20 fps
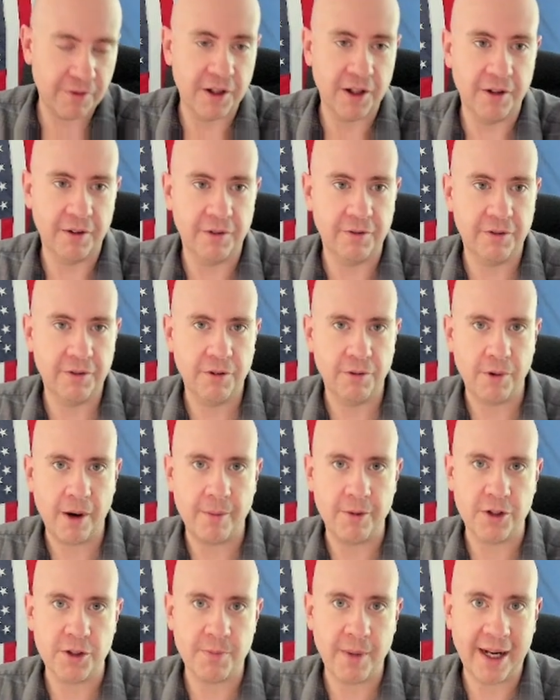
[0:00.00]
of
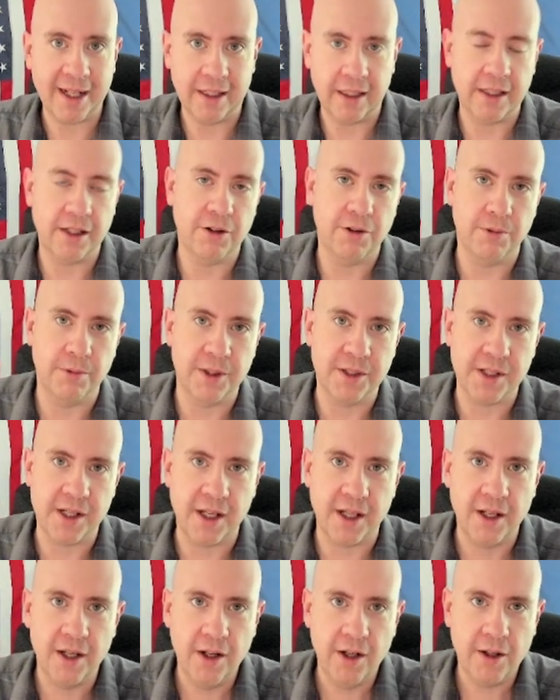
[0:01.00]
Robert Smiley, who was
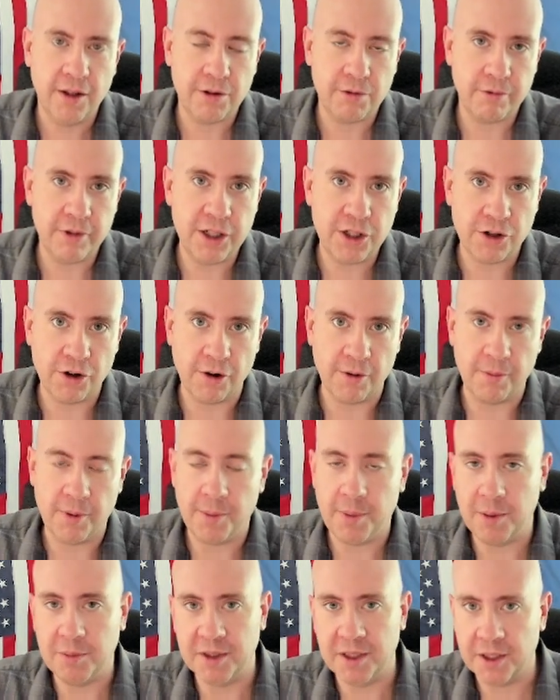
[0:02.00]
a 3-term
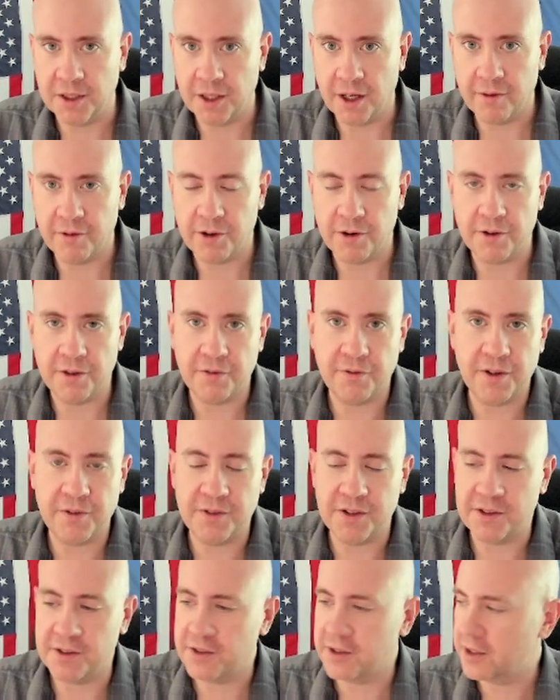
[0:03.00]
Republican governor in the
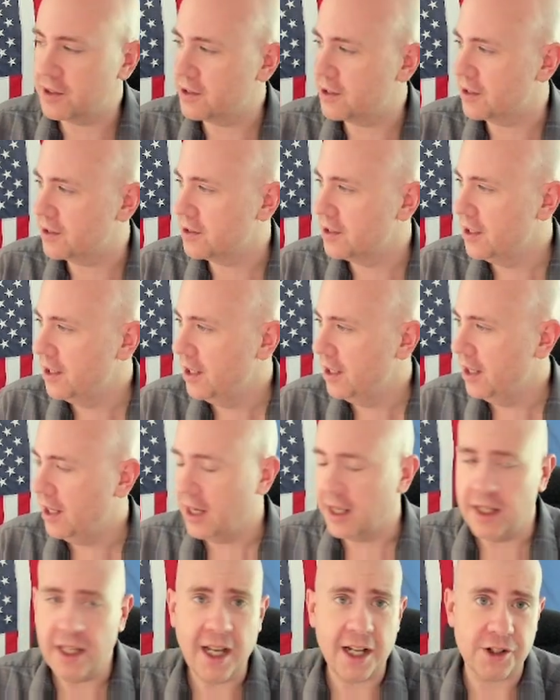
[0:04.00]
50s and 60s.
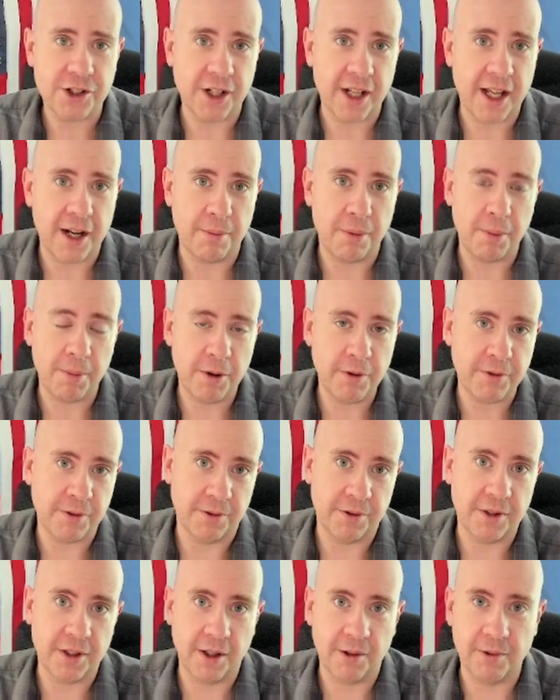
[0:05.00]
And he actually had a
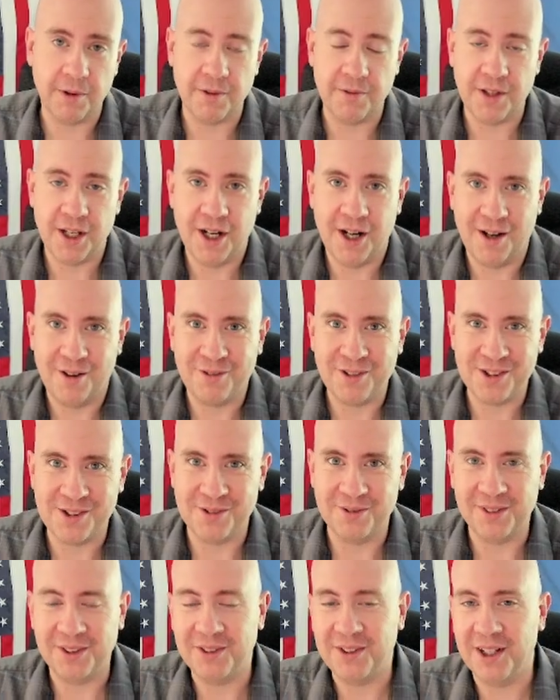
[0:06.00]
proposal to get rid of the office
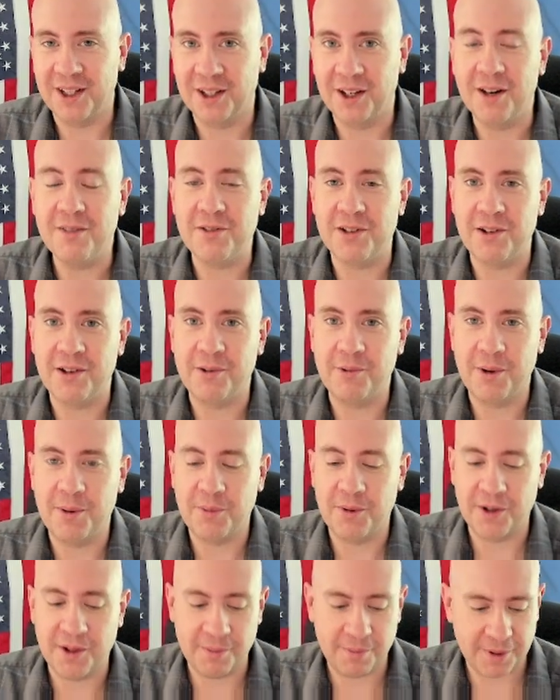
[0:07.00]
of Lieutenant Governor at one
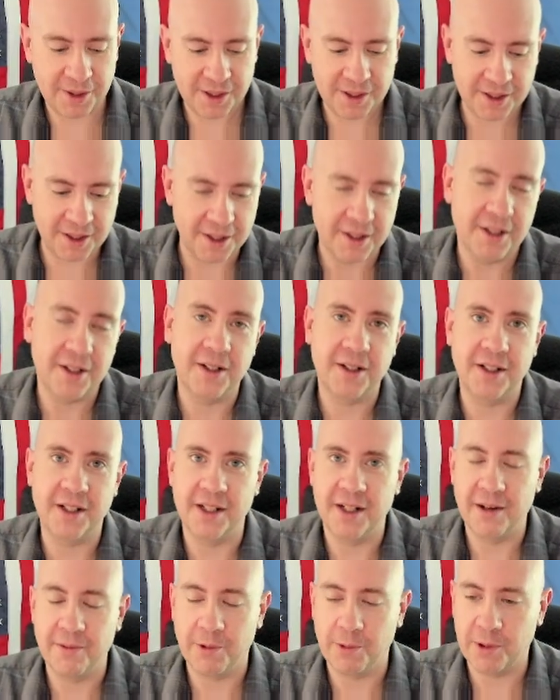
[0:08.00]
point, but
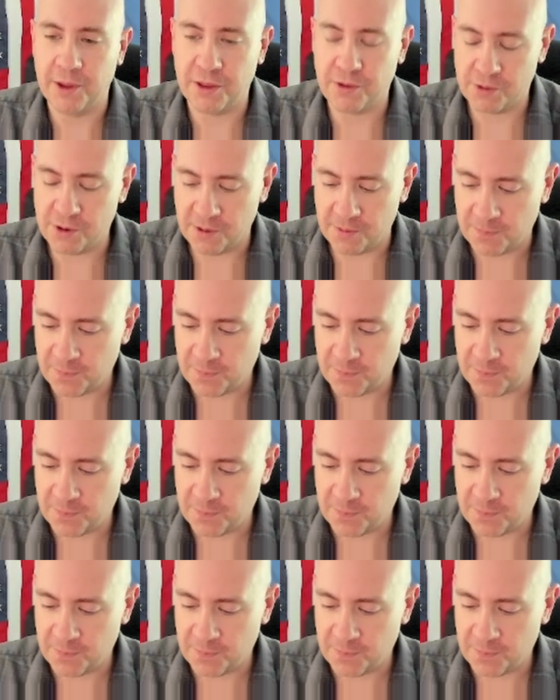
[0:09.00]
it never went through.